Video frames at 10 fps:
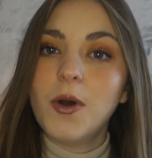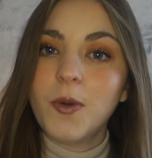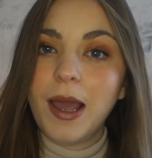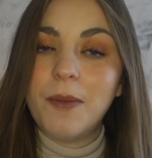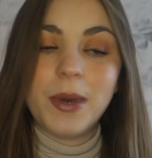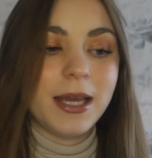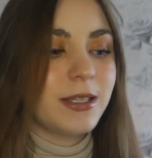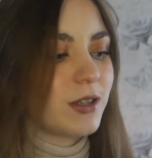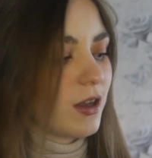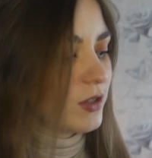bought quite a
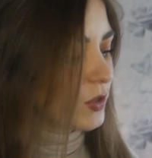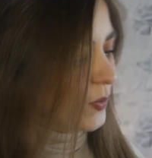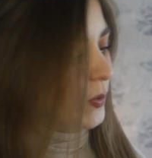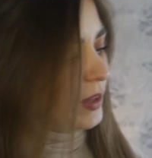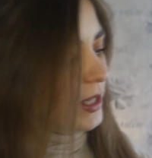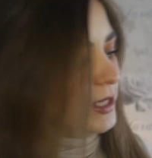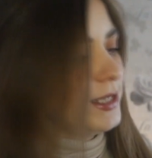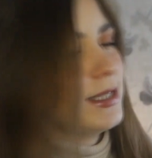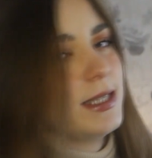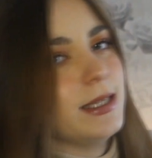bit. So
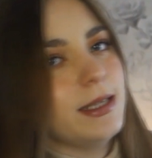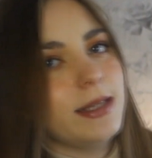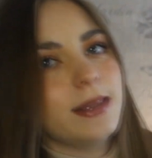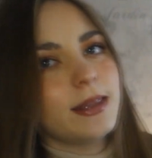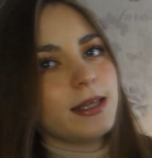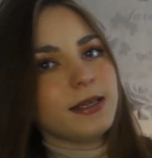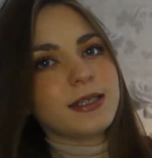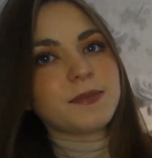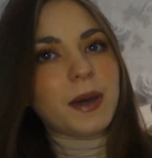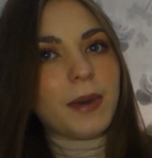this
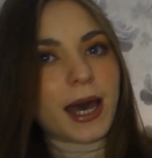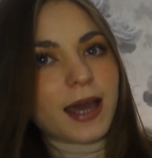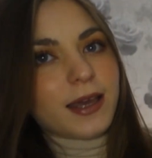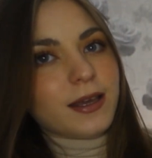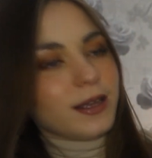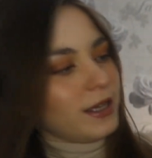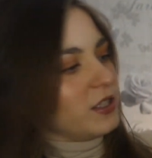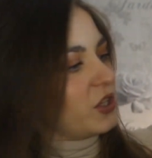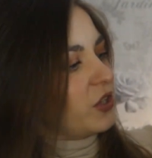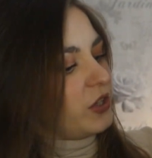is my bag.
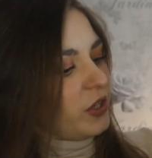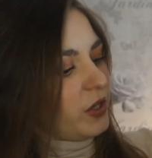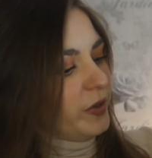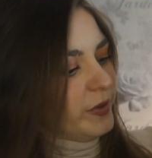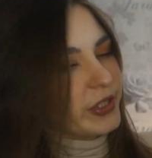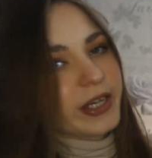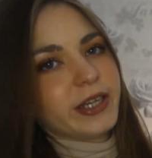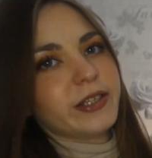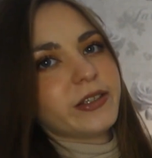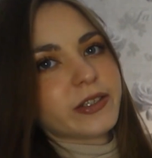It's huge
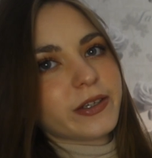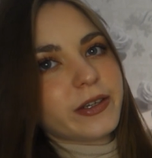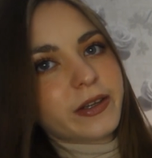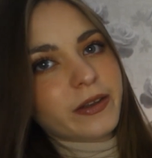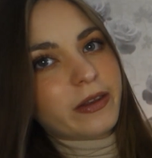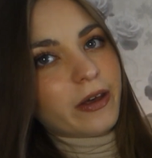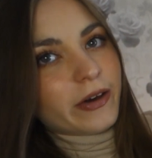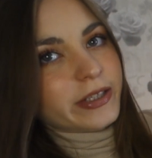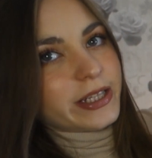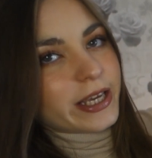and
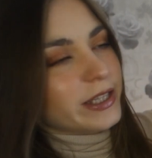honestly